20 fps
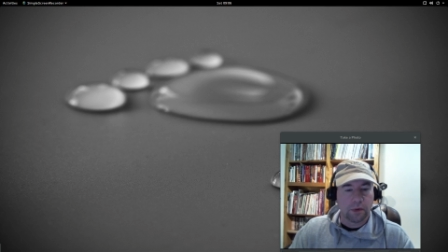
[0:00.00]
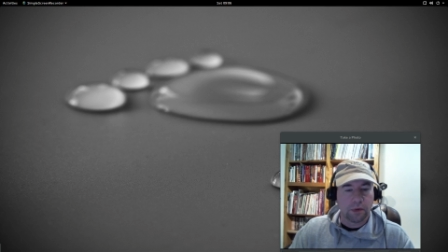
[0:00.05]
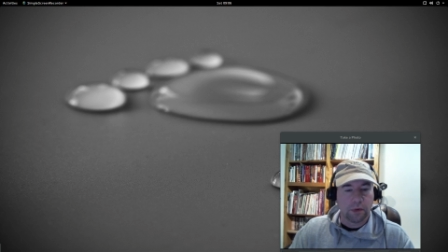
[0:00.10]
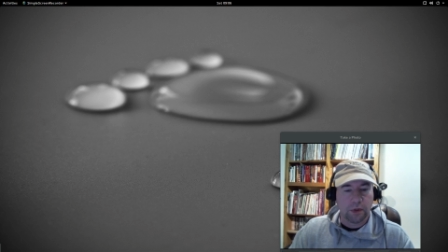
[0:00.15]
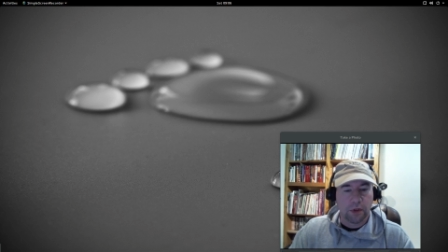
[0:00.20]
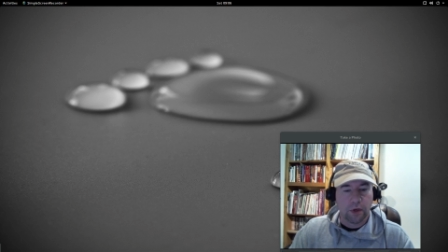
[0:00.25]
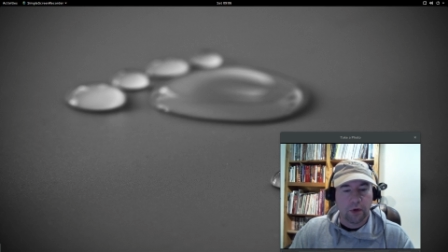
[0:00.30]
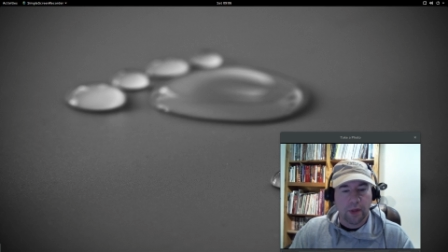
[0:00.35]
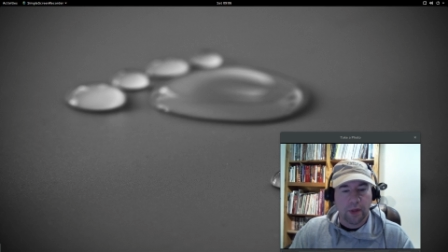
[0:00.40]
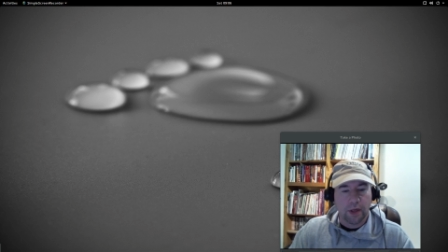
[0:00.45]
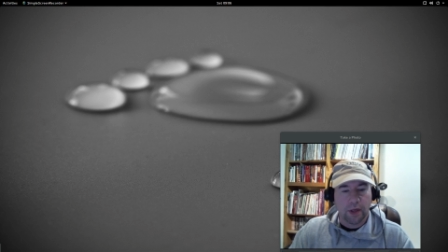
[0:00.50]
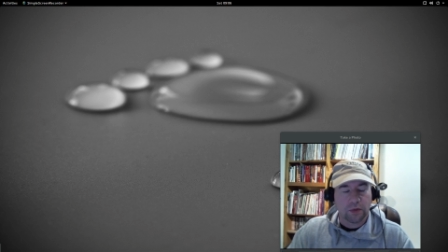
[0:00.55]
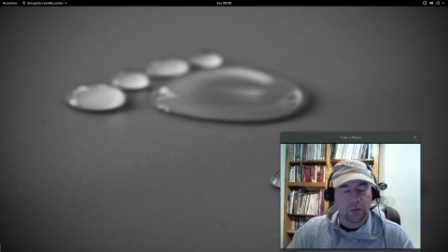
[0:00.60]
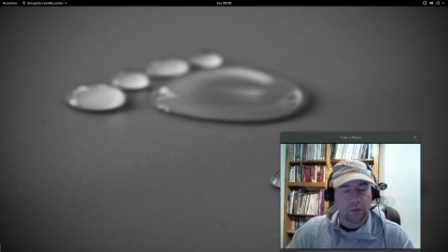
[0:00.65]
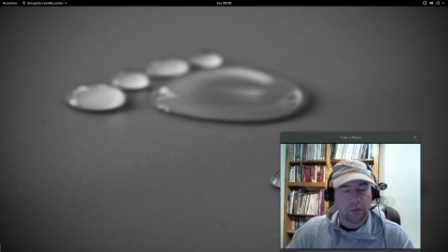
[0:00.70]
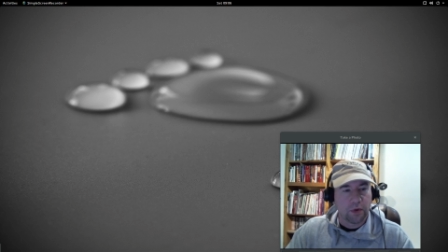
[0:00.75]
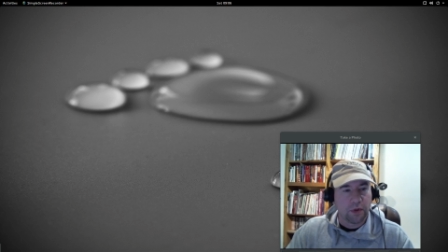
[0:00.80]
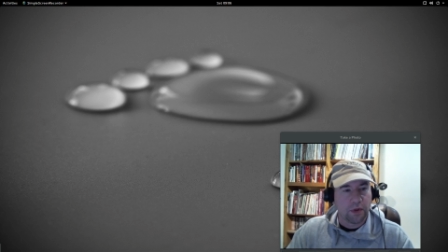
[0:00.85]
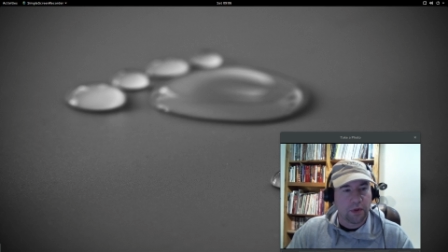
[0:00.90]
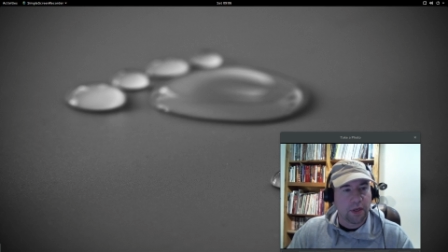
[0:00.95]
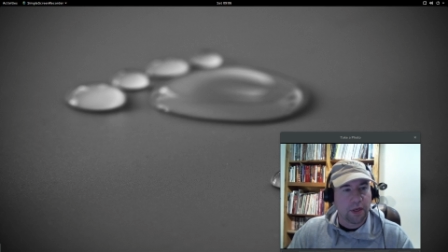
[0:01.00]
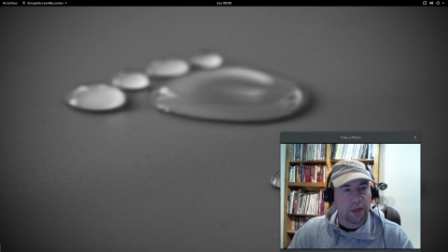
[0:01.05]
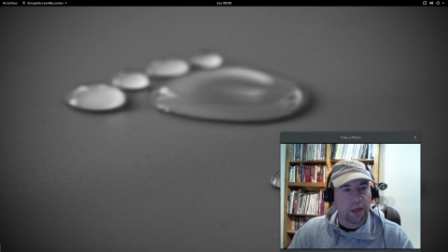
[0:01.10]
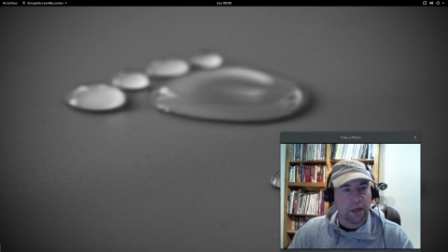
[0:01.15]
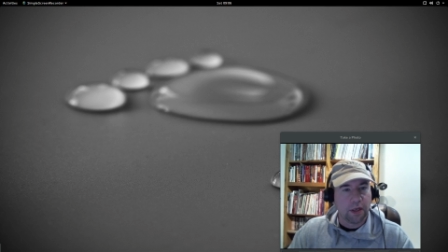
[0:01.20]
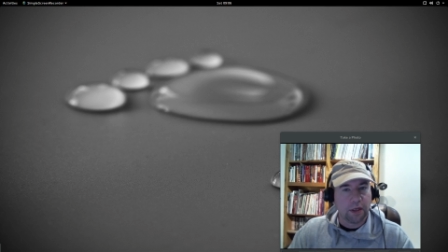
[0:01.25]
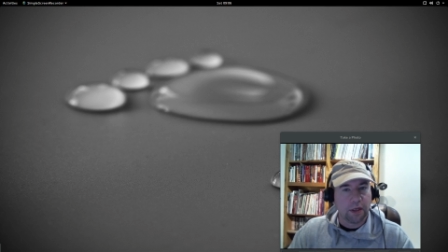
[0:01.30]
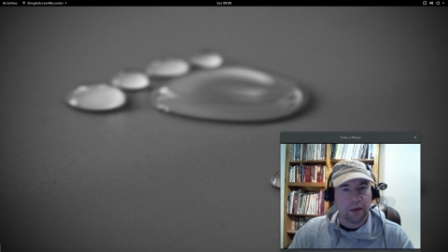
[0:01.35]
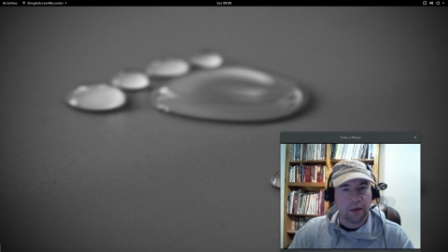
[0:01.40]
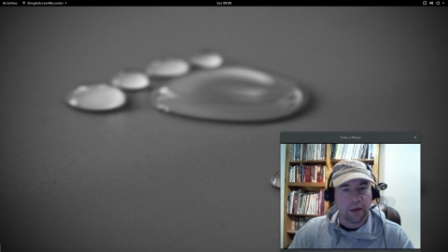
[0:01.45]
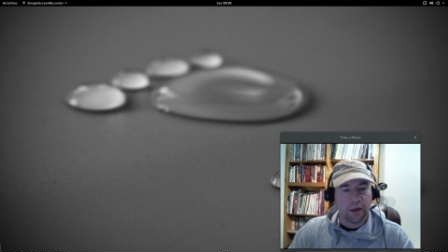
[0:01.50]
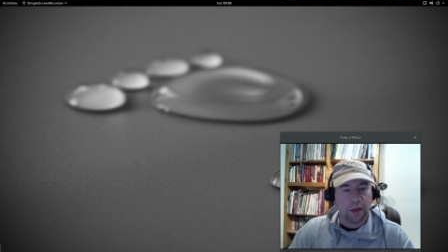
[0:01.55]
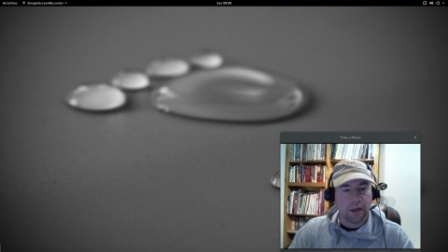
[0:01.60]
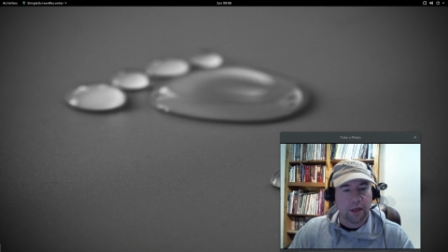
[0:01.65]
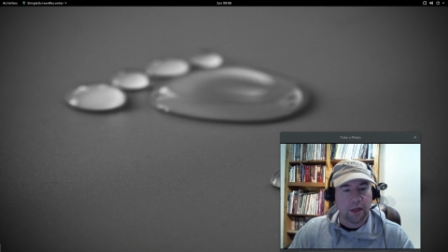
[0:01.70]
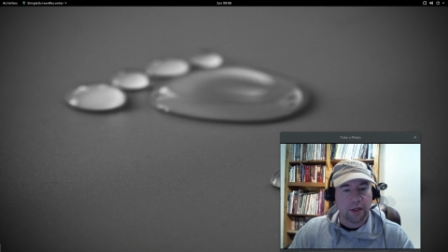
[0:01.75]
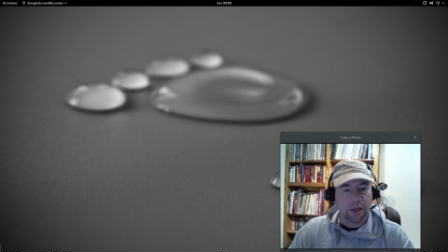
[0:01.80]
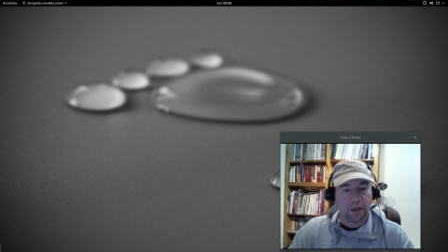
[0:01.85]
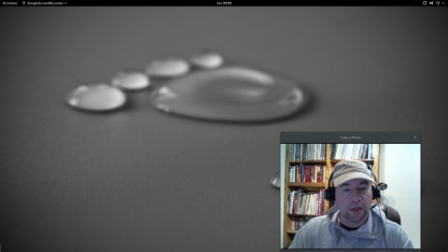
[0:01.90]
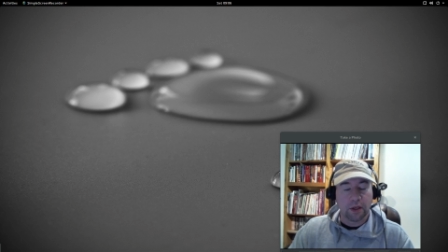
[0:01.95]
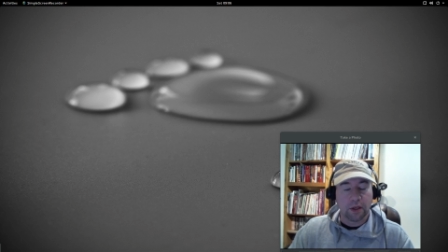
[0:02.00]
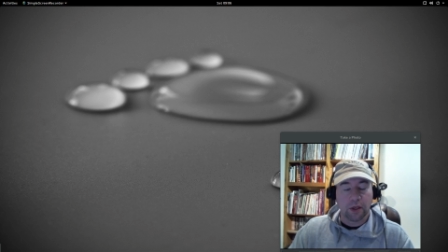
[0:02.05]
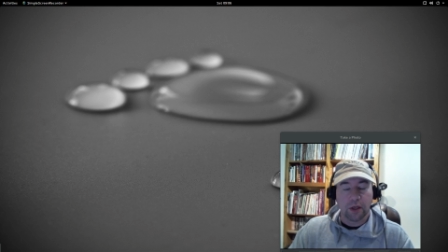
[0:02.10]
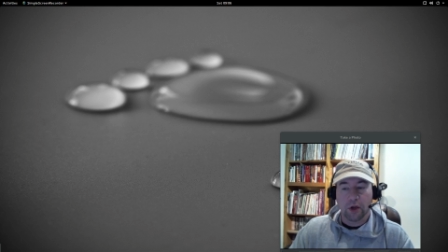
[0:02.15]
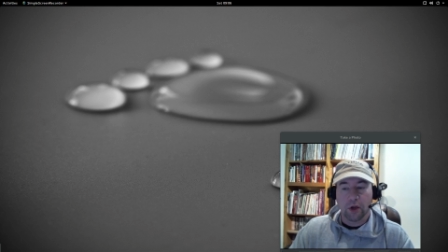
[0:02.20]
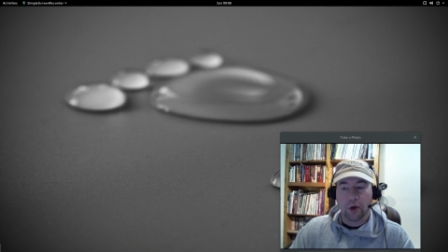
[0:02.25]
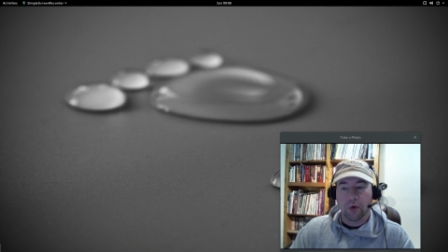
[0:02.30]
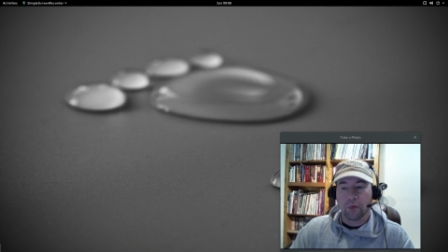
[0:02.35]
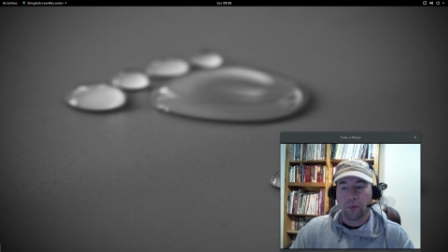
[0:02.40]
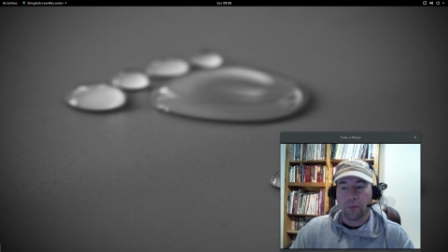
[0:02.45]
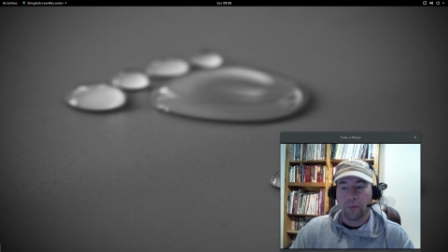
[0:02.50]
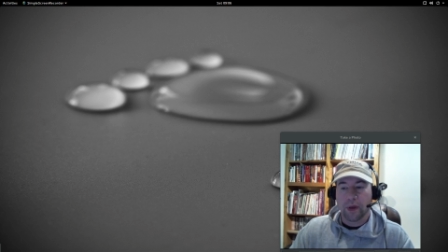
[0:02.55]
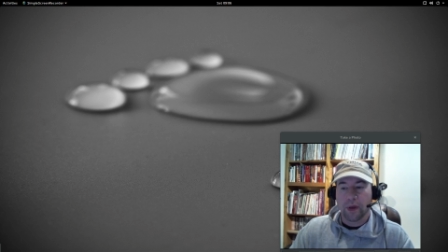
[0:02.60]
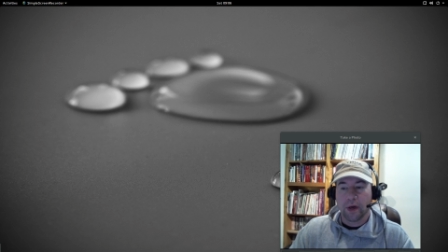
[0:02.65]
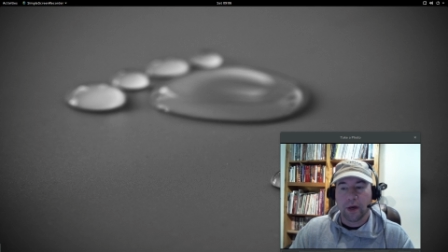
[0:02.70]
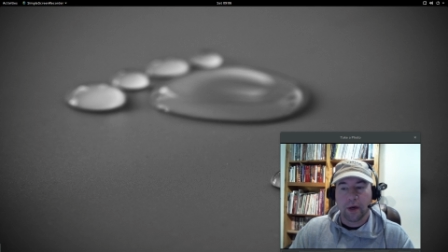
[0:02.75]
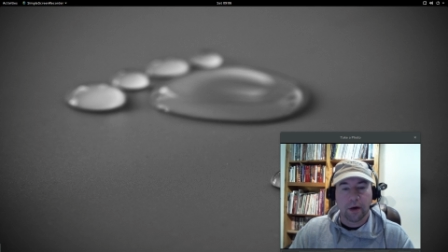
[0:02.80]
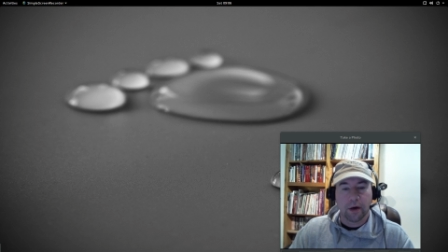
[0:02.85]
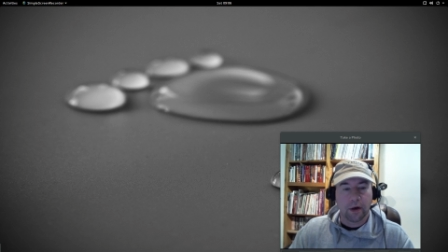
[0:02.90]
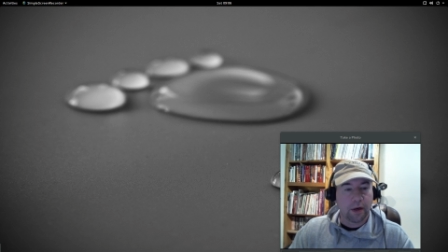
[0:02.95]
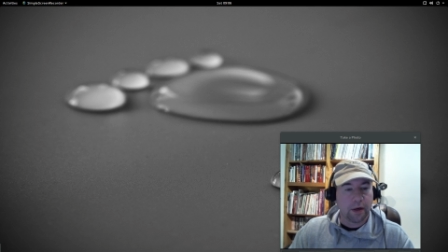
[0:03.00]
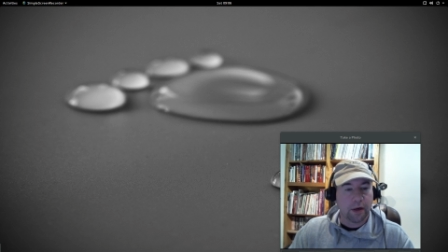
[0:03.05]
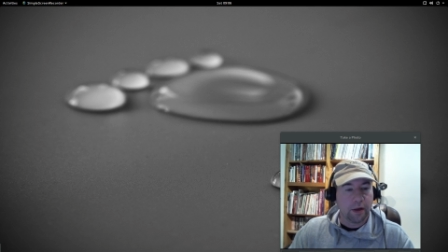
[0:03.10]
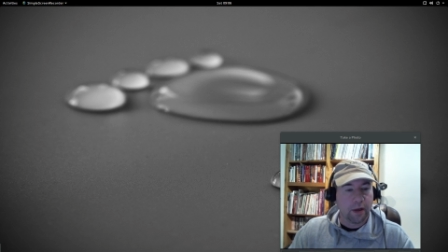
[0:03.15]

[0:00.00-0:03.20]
you know, that sort of thing, and uh, you can go from there,